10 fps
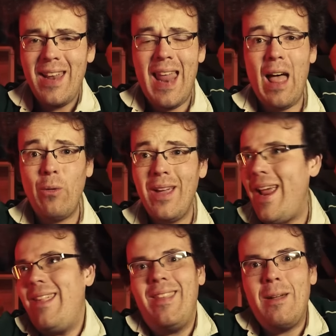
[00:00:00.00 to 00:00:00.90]
Now,
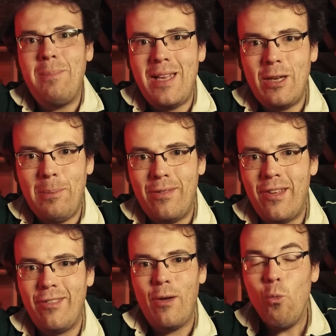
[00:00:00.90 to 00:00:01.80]
it's the complete
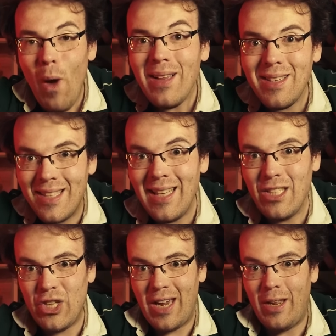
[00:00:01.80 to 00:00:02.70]
opposite. So well done,
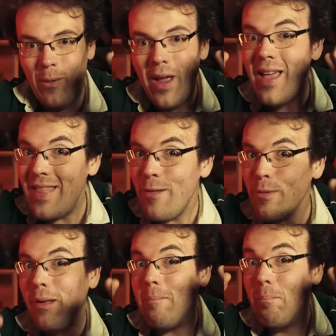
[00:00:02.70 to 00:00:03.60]
Checo. This
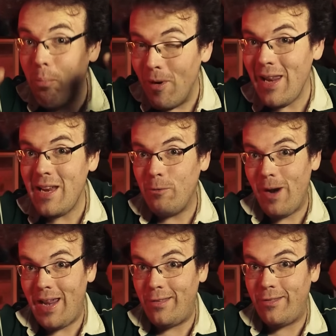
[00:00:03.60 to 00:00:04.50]
was a brilliant
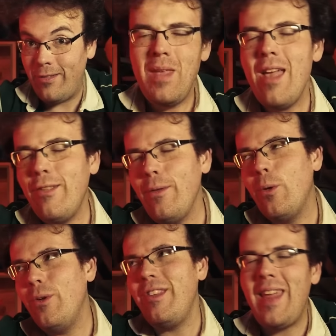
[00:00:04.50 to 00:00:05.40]
race. Yes, of
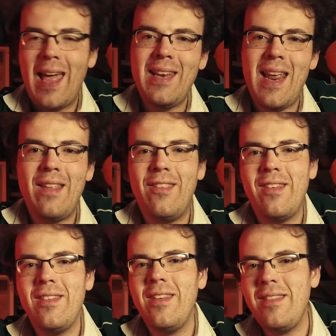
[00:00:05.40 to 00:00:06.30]
course, he had an
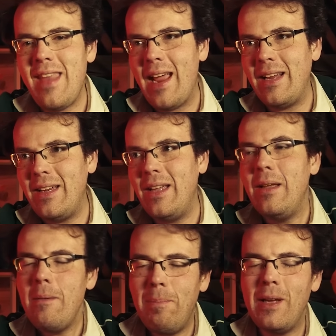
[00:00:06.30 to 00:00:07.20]
incident at Degna,
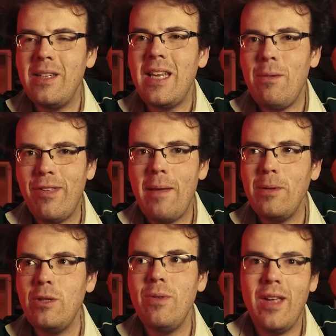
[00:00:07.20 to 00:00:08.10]
but he was
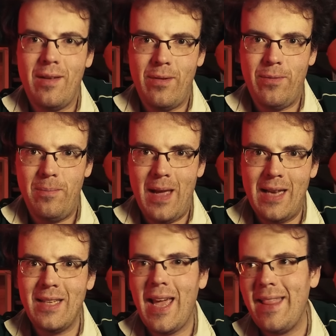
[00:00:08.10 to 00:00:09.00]
able to recover from
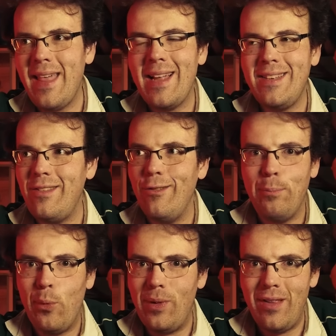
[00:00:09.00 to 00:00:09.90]
that, and that didn't
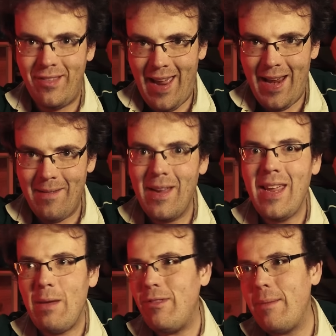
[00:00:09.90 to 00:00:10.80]
spoil his day.
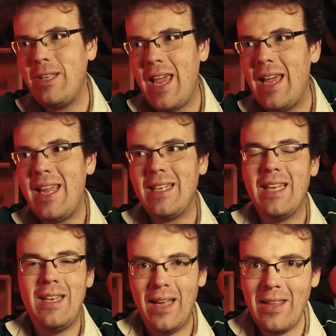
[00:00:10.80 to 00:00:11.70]
He was able to get yet
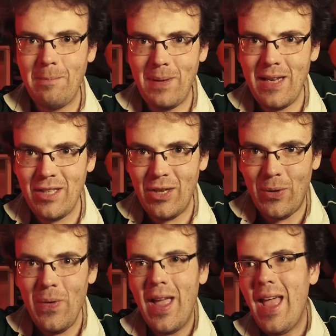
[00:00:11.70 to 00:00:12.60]
another
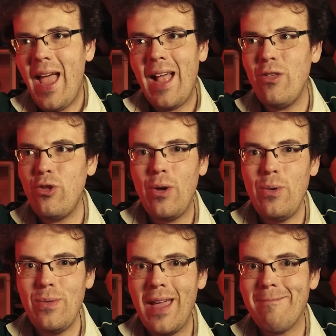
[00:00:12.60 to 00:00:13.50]
P2 and
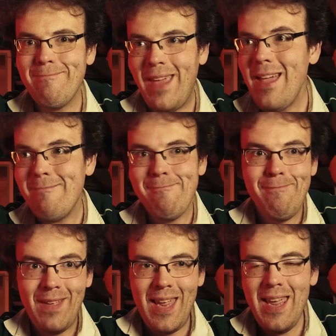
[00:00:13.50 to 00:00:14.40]
show that, yeah,
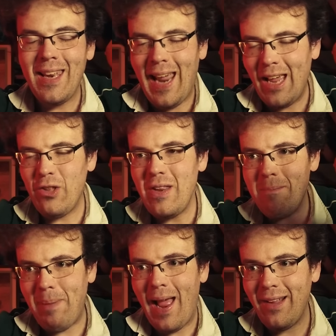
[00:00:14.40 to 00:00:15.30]
he can actually
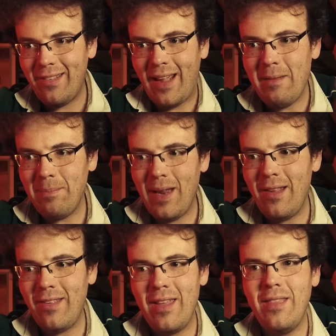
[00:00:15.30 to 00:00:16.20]
bag second
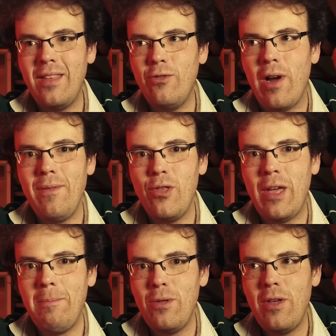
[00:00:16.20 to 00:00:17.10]
place in the Drivers'
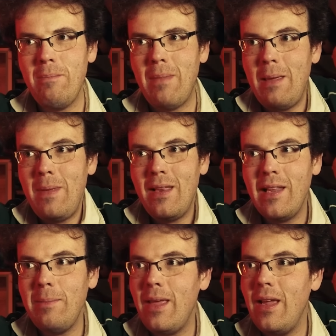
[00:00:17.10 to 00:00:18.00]
Championship maybe a
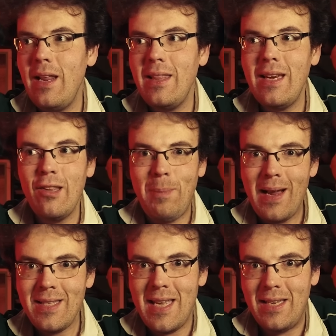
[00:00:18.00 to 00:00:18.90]
little bit earlier than
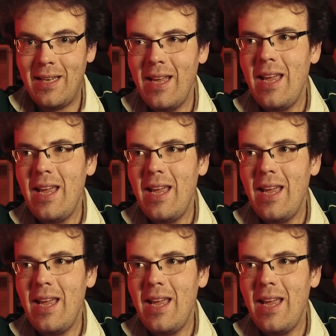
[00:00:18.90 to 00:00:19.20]
expected.